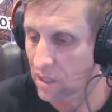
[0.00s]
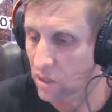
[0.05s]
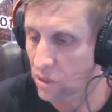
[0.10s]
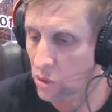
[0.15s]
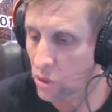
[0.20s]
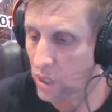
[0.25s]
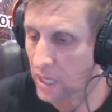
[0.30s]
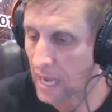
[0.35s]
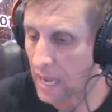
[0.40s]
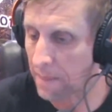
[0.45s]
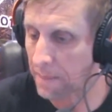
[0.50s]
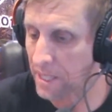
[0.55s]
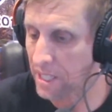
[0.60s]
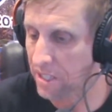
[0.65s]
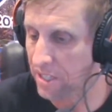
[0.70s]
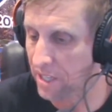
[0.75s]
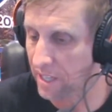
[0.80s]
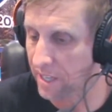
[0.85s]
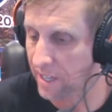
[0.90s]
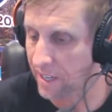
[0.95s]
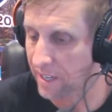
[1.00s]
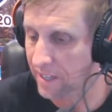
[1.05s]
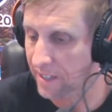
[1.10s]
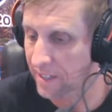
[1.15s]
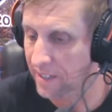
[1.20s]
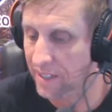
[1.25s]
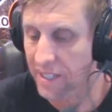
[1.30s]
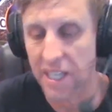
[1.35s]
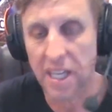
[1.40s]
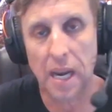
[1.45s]
Zukami is here.
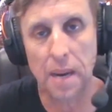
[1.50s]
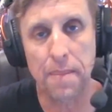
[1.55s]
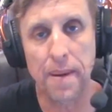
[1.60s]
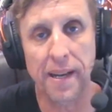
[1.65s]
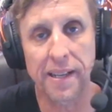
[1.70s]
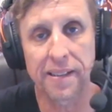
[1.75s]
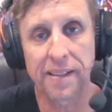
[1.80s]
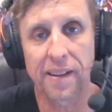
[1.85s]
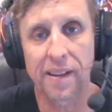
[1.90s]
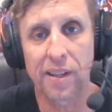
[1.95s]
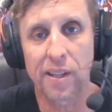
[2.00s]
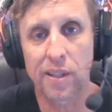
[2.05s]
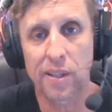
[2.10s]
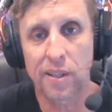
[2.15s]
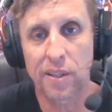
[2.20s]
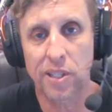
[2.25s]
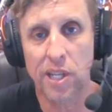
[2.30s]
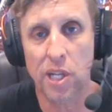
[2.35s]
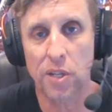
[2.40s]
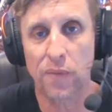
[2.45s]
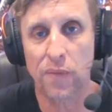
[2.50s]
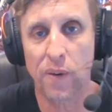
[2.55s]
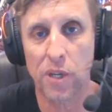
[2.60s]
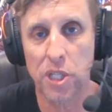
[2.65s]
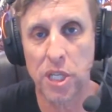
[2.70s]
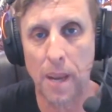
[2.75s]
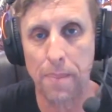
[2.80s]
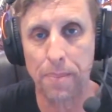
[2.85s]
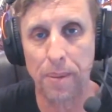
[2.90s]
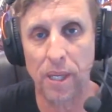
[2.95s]
G'day, mate. Sounds
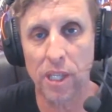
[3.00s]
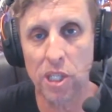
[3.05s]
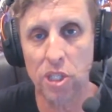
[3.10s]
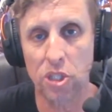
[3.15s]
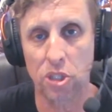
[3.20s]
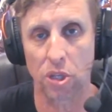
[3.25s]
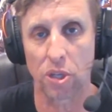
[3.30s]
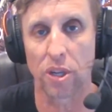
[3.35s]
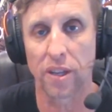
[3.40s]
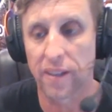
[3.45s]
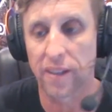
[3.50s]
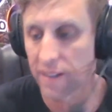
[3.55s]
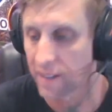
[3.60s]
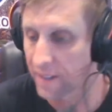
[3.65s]
very Japanese, sir.